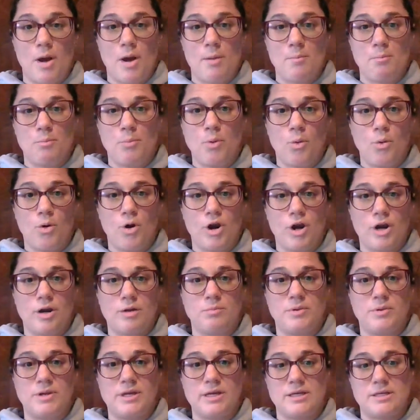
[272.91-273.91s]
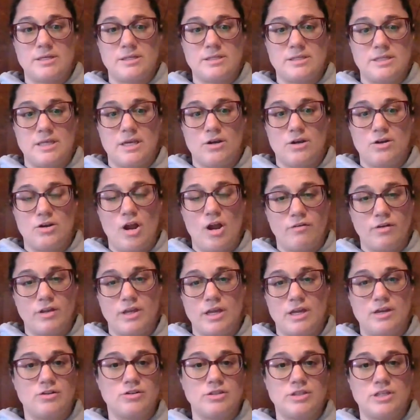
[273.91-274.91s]
on board because they're not
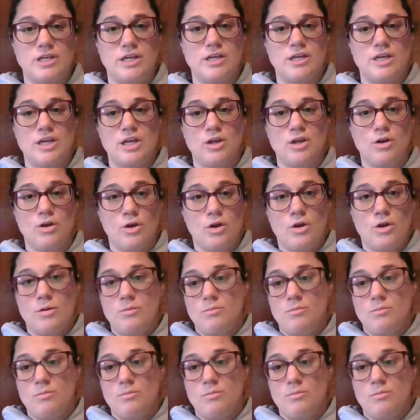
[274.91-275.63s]
really understanding